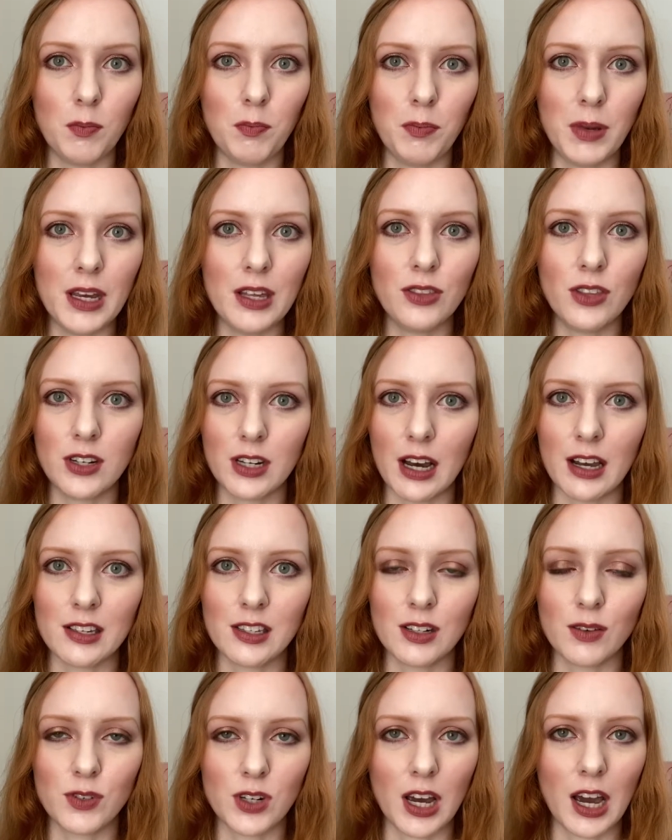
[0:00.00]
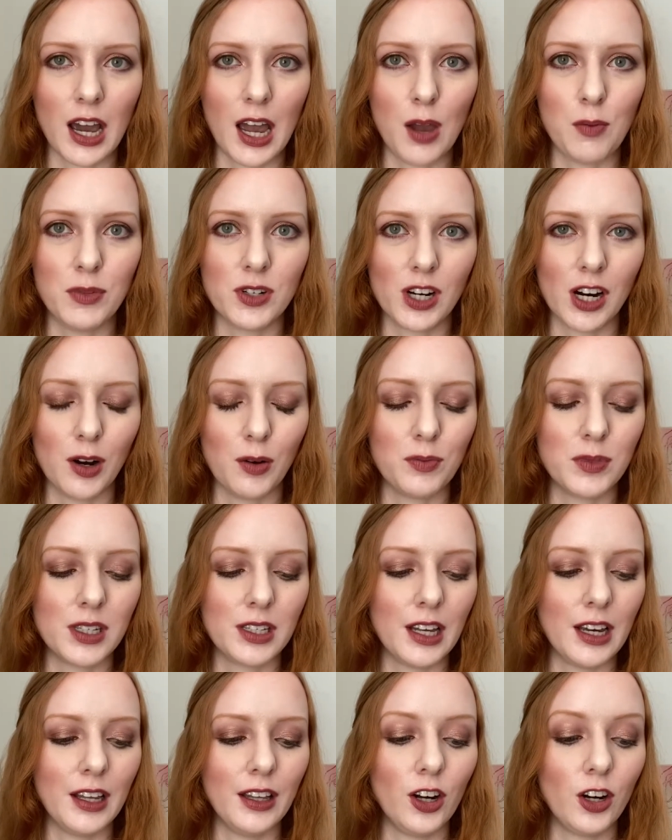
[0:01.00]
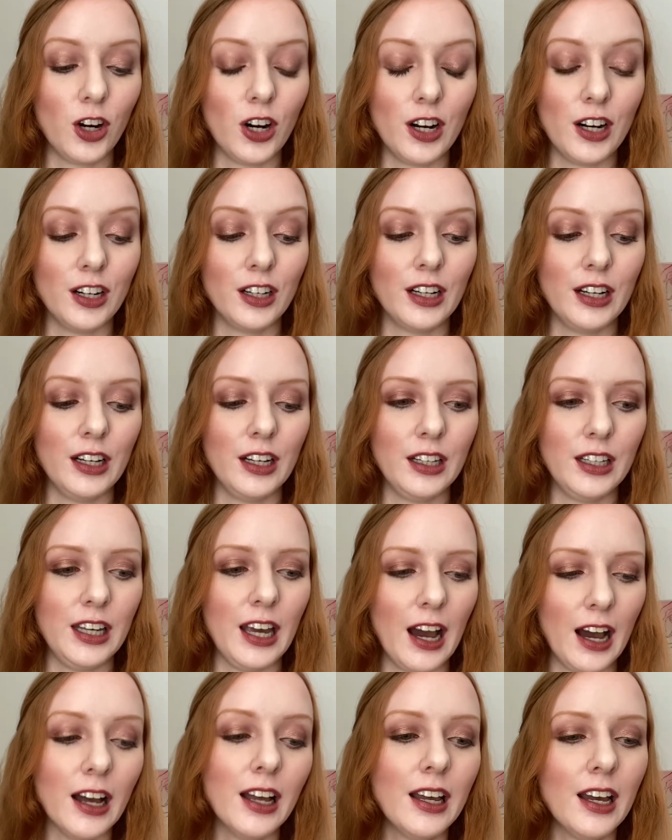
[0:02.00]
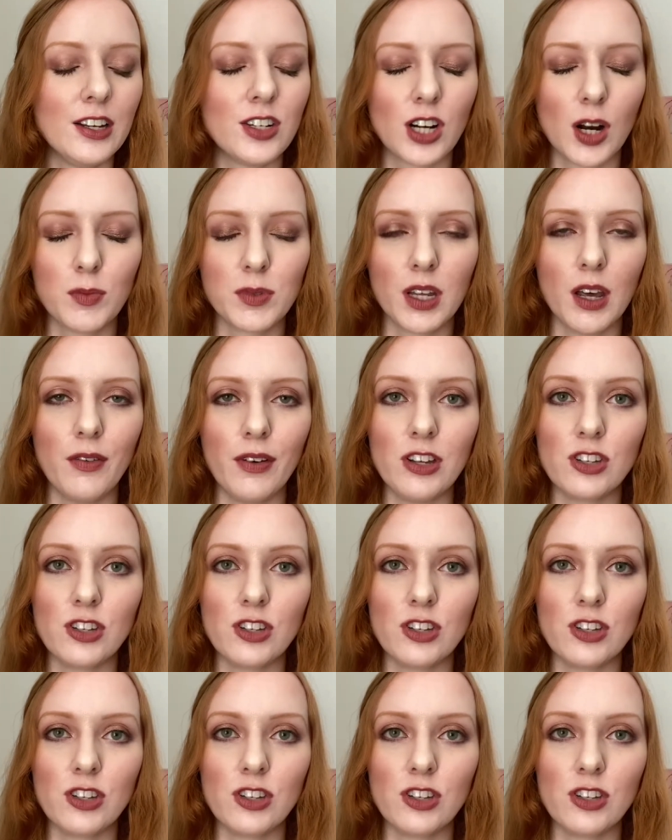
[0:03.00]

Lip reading: beat the test of time in terms of,